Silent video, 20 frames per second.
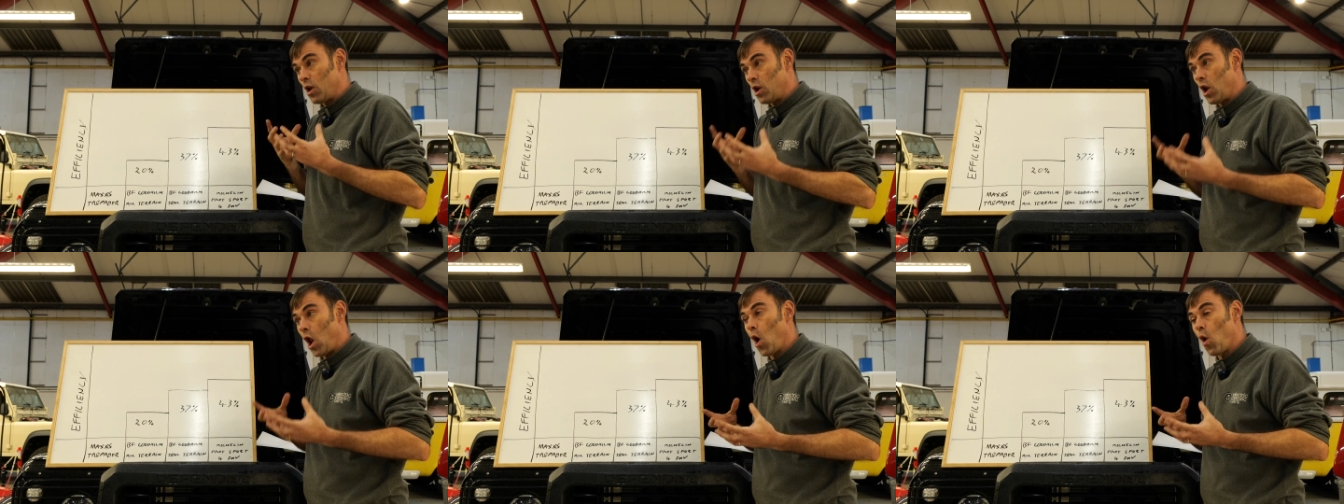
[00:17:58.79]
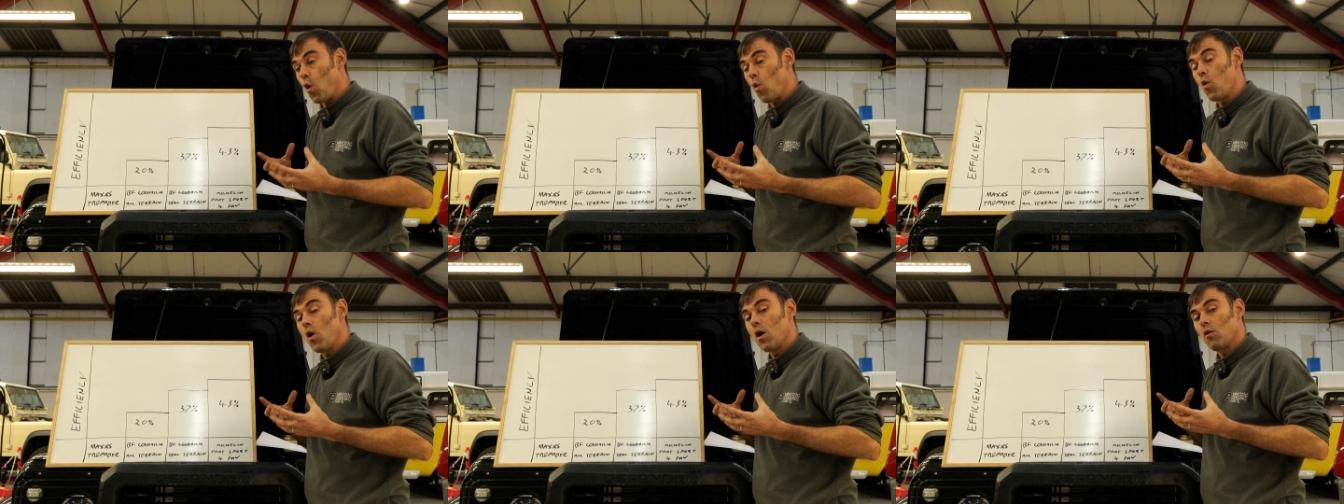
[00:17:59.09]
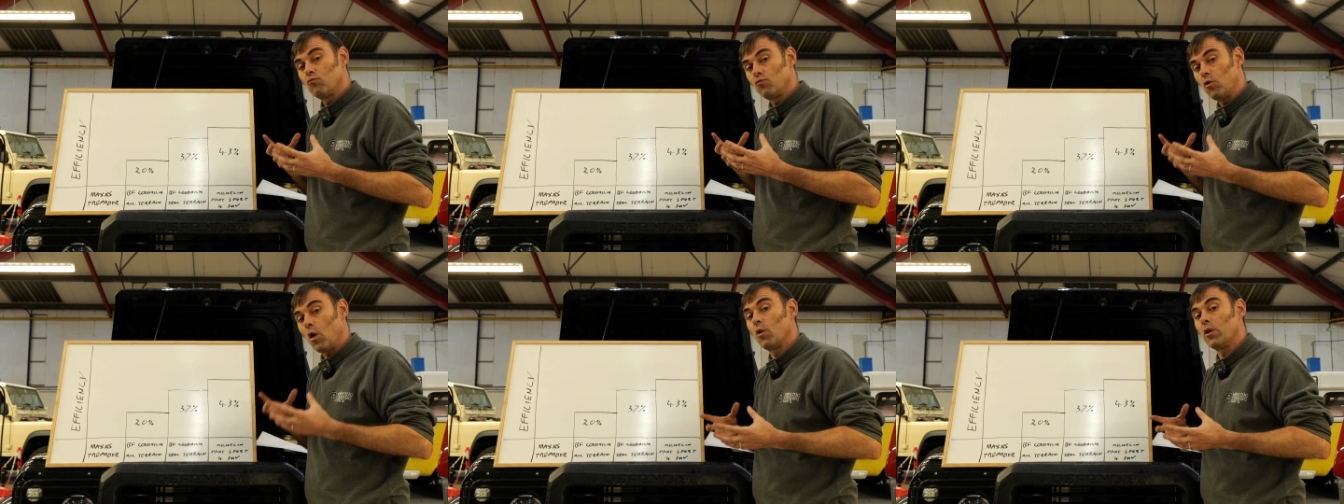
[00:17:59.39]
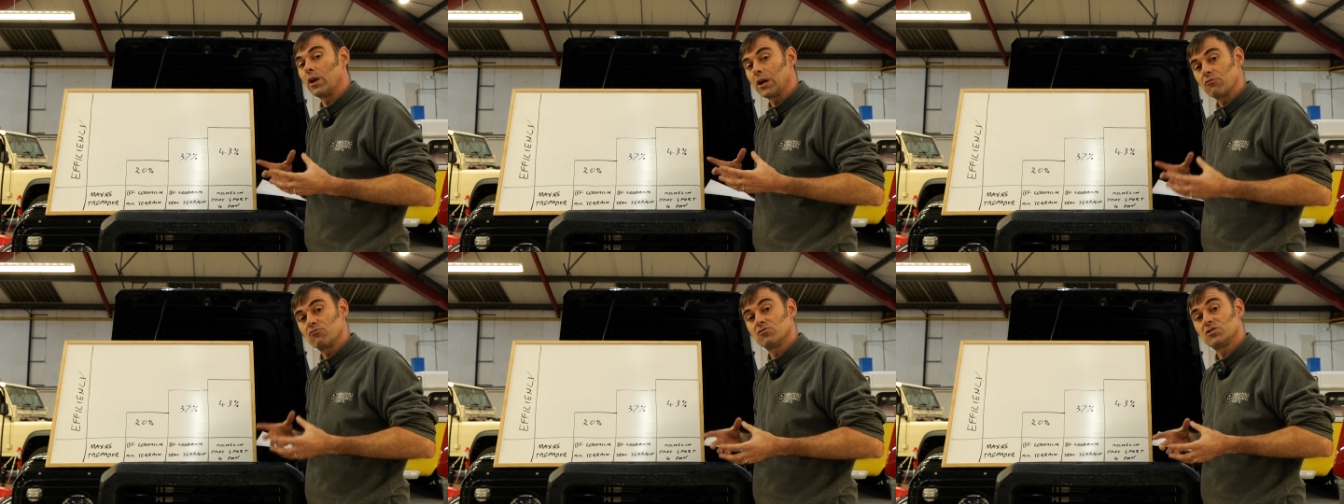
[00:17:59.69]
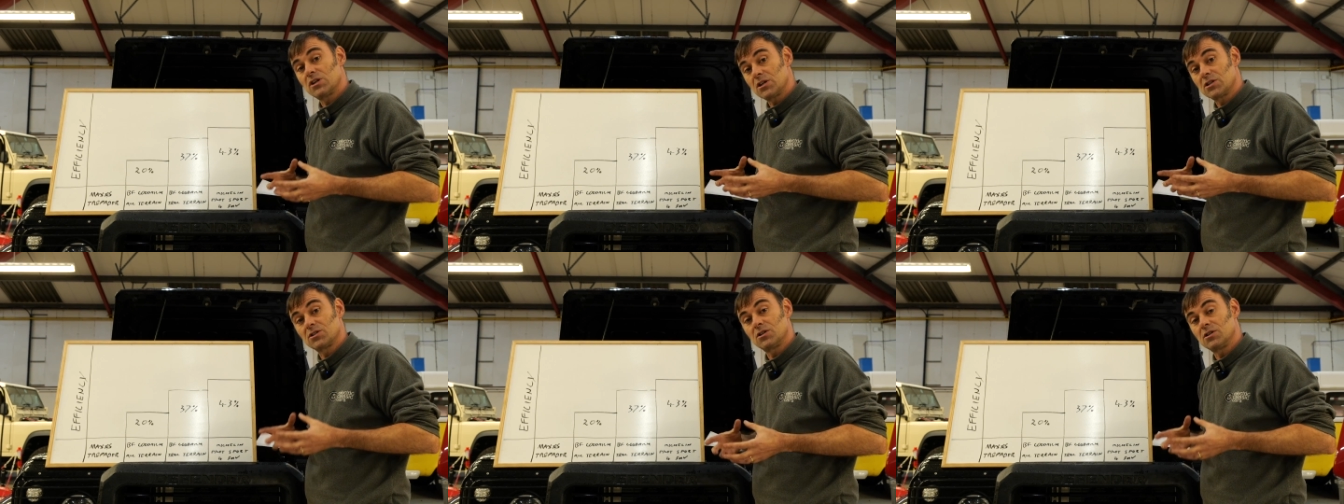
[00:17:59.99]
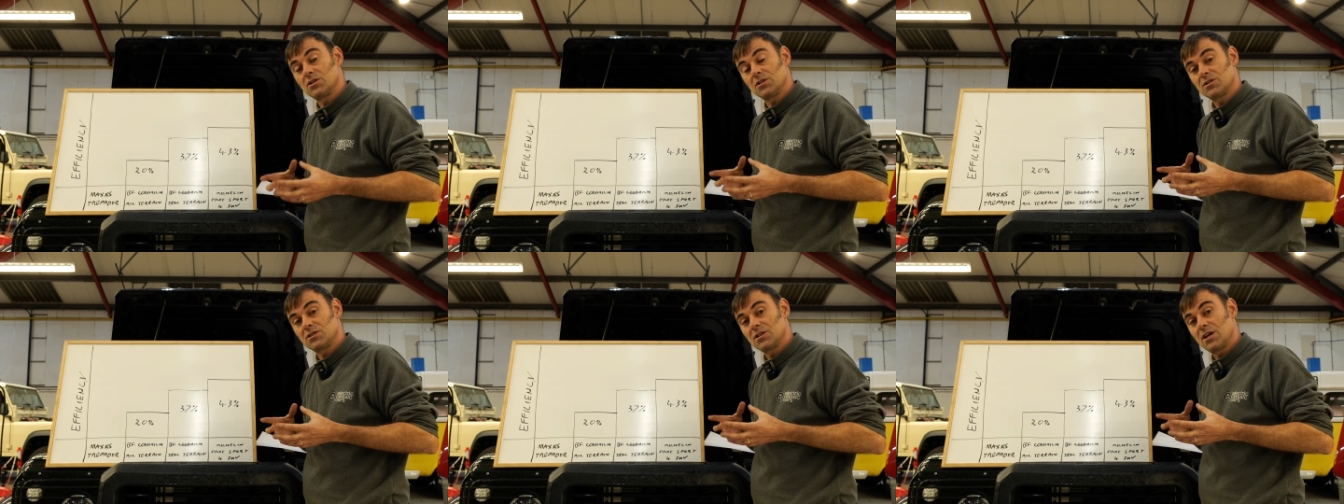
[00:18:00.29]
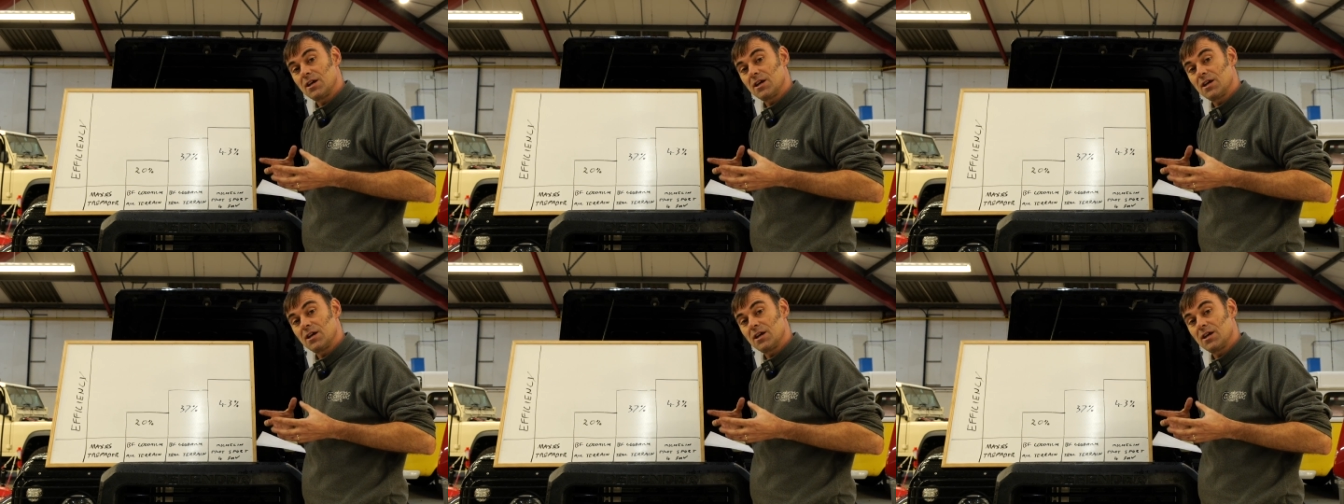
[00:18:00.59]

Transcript: low rolling resistance